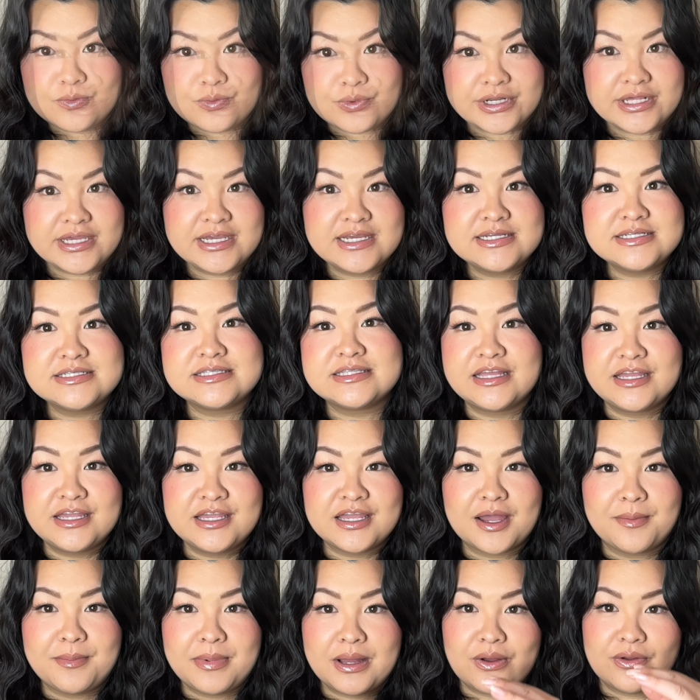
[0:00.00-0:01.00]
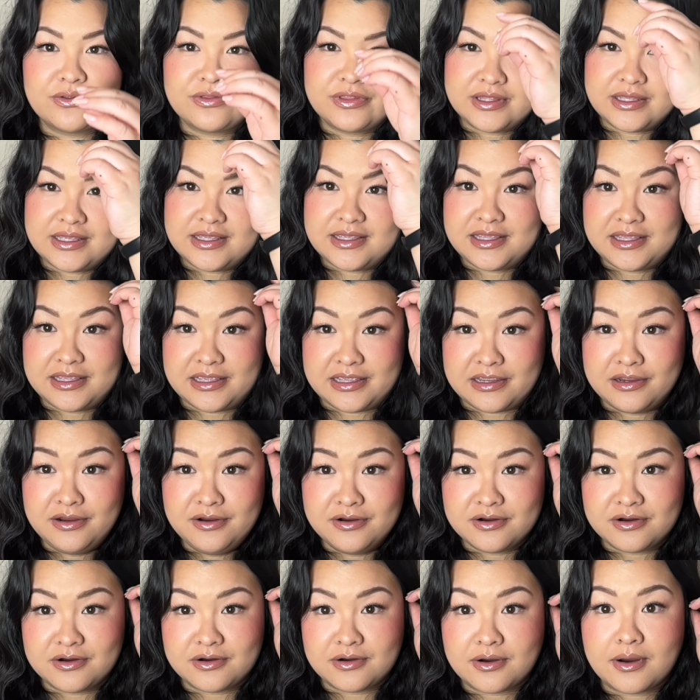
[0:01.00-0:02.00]
what do you guys think about the
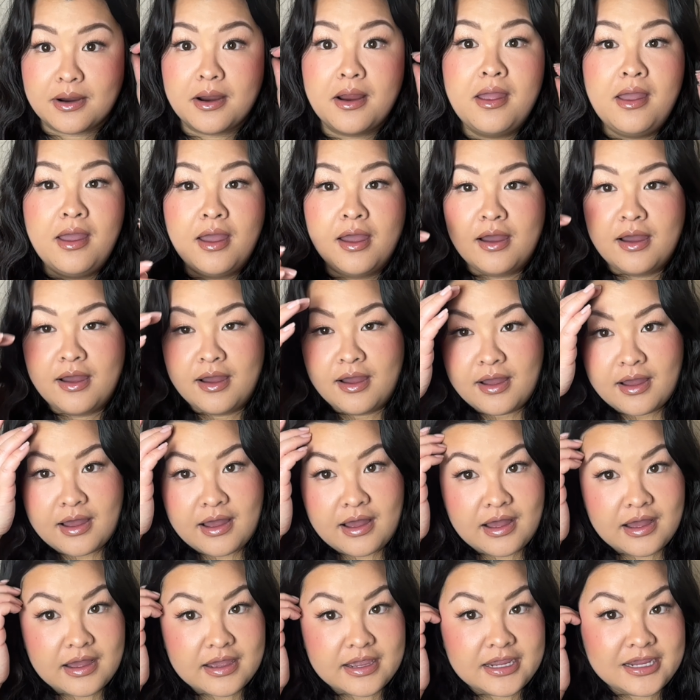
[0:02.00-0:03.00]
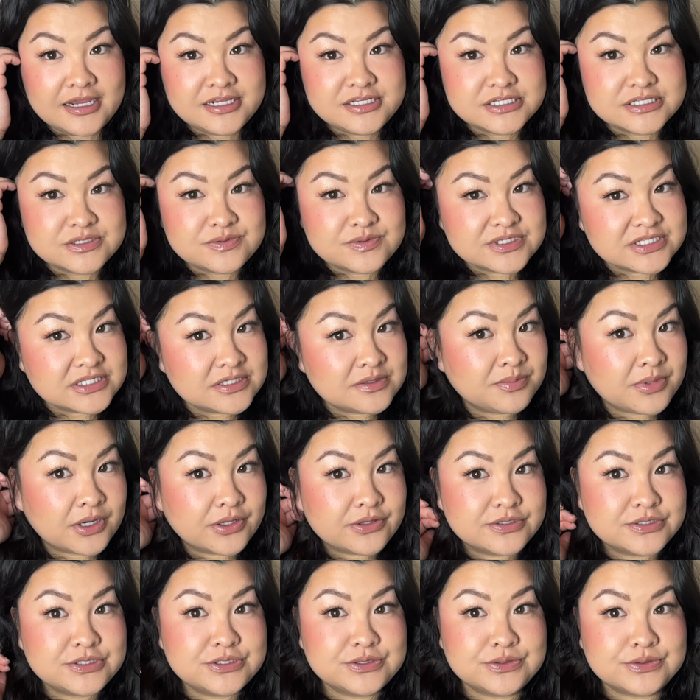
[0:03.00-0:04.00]
hair? I just recently bought
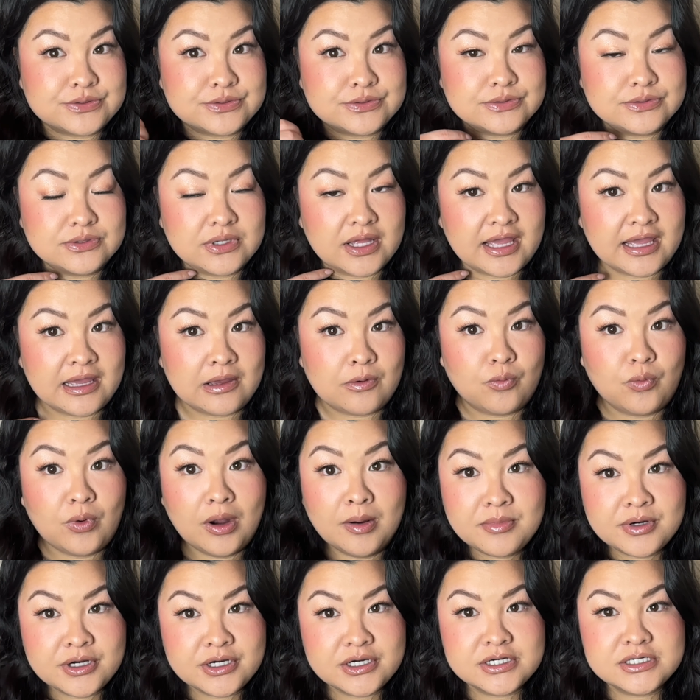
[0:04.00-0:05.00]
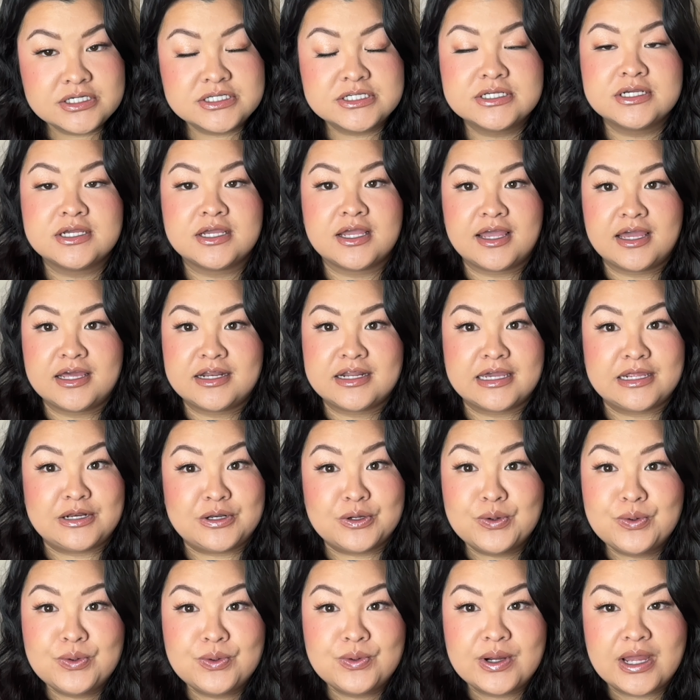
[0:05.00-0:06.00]
the tool at Walmart, and I
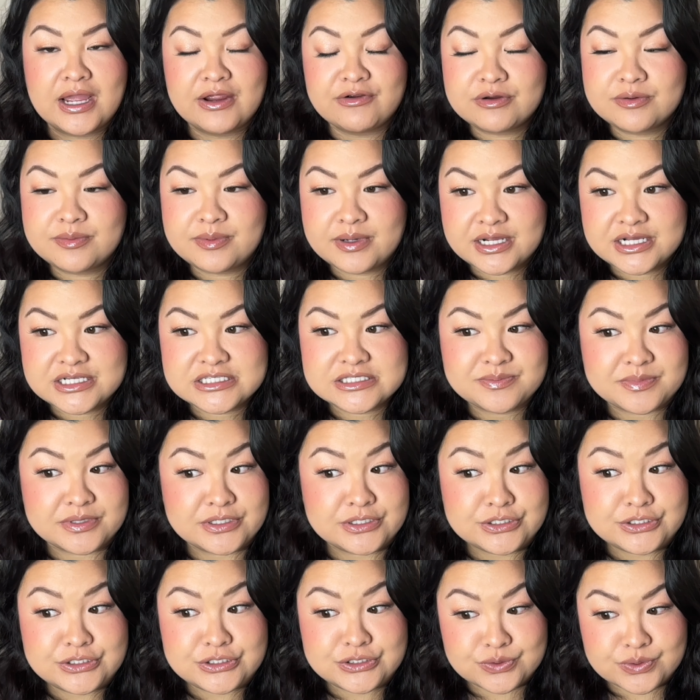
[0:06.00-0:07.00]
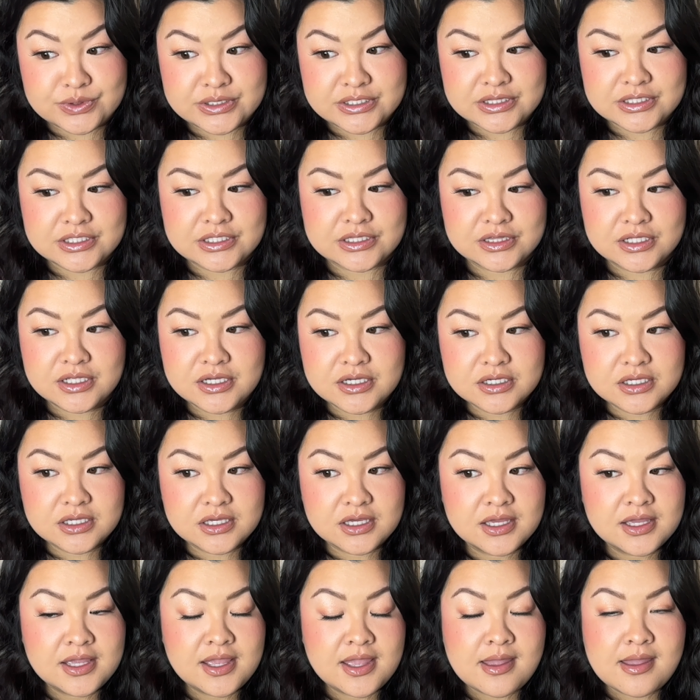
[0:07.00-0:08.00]
know everybody's been doing the look,
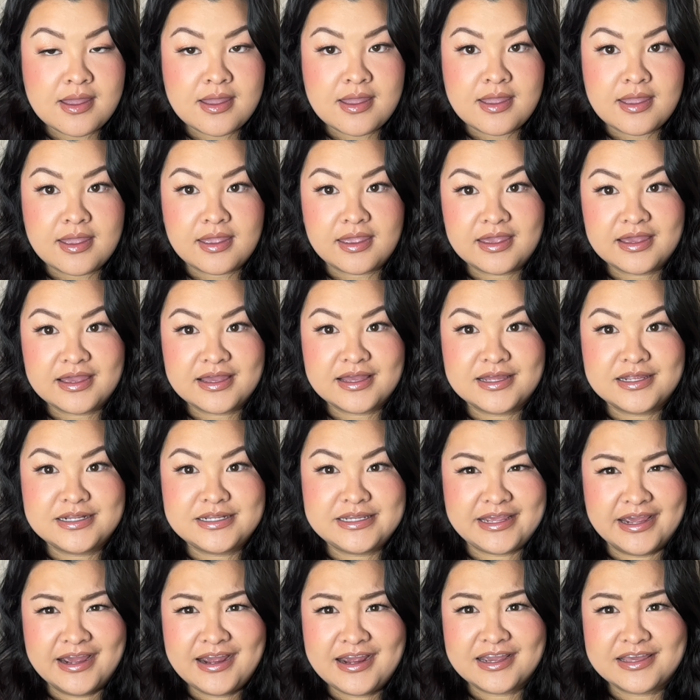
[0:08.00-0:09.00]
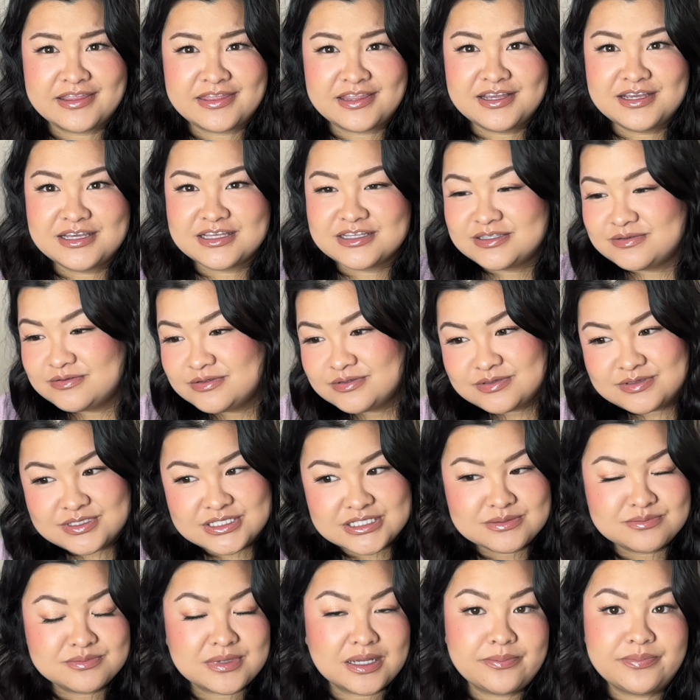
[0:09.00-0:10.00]
and yeah, I think it
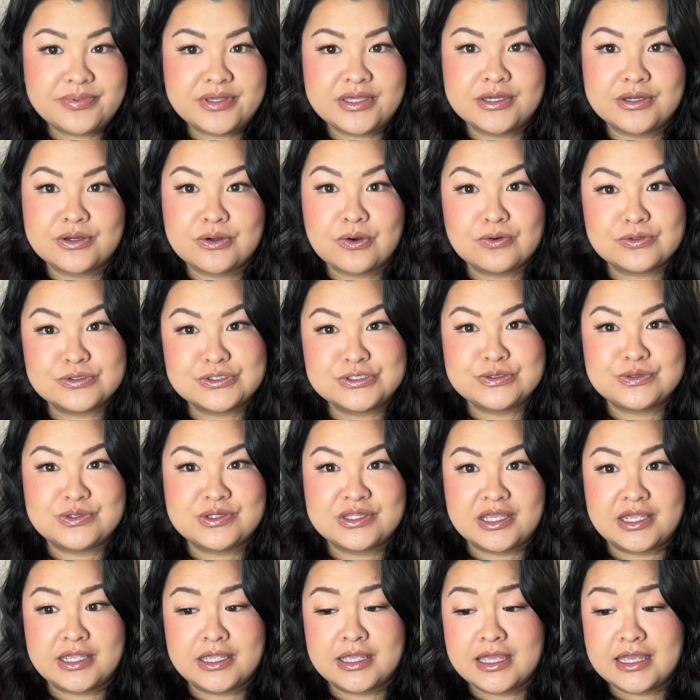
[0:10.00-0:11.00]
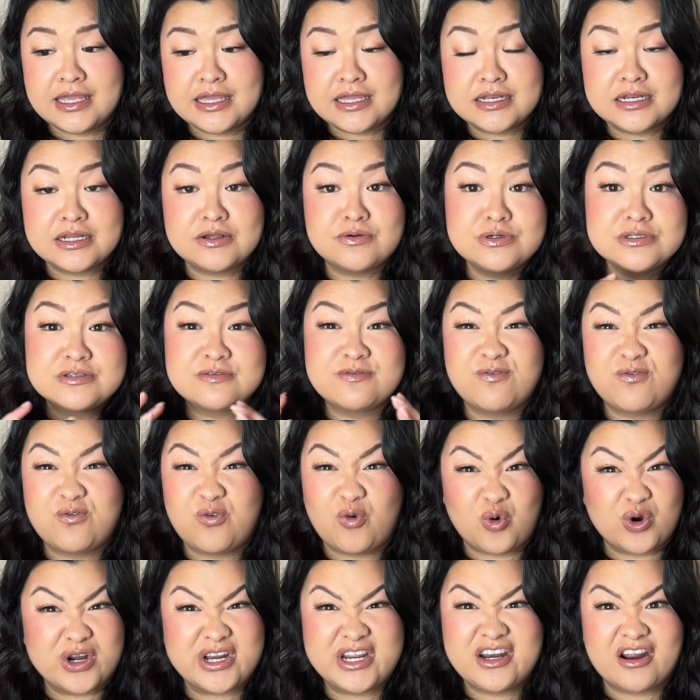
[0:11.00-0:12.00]
just might be a go-to thing. And it was
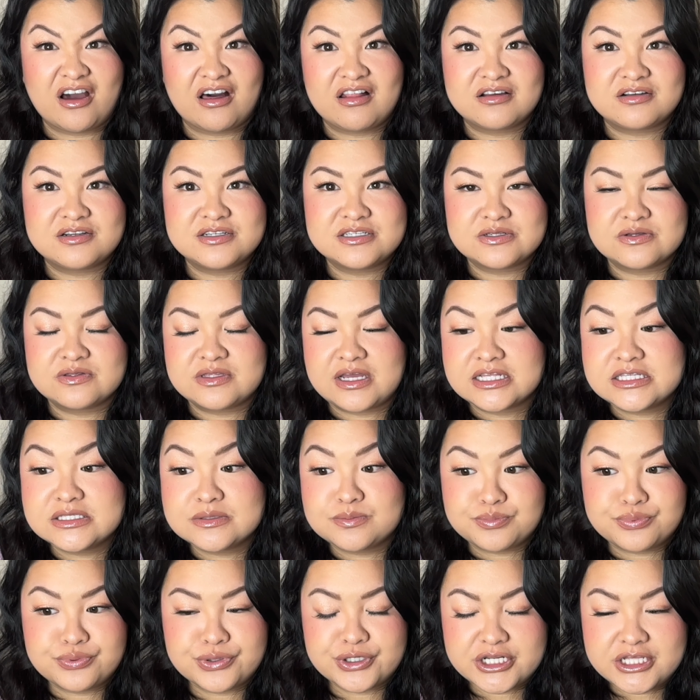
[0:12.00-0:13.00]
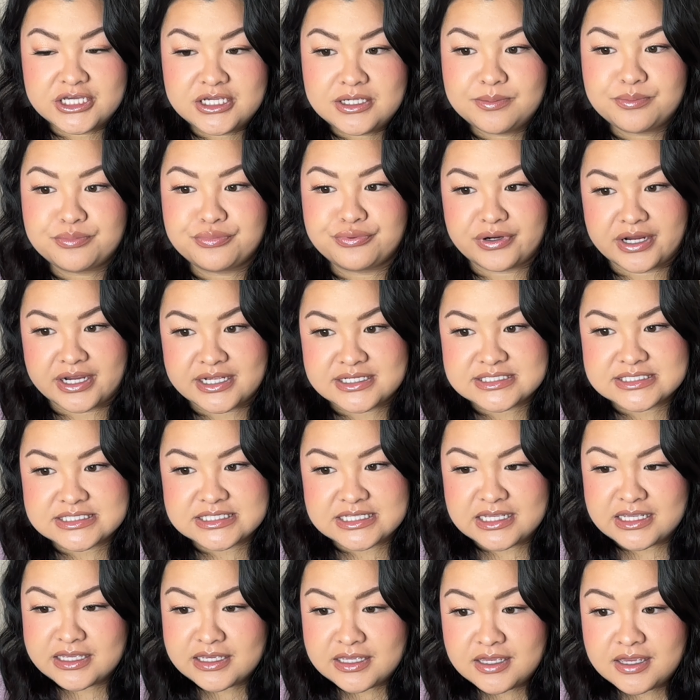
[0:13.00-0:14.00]
$40, so that's pretty
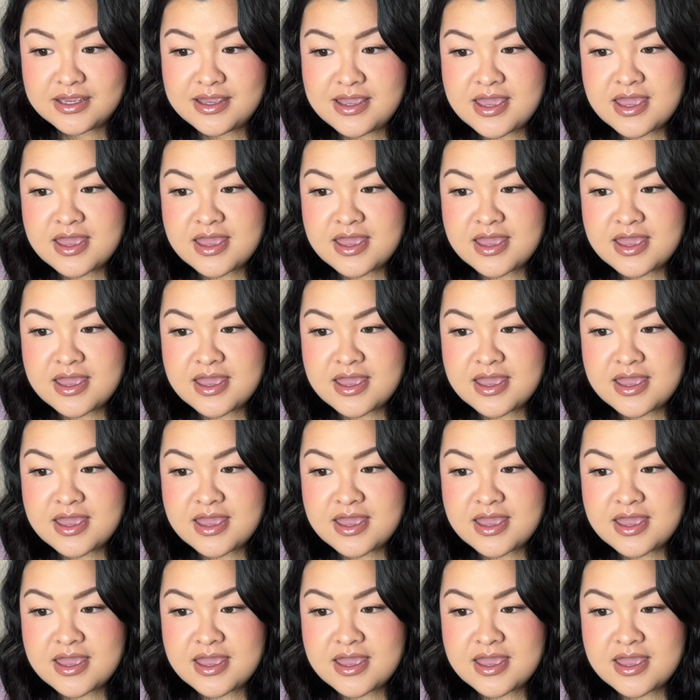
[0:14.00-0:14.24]
pricey,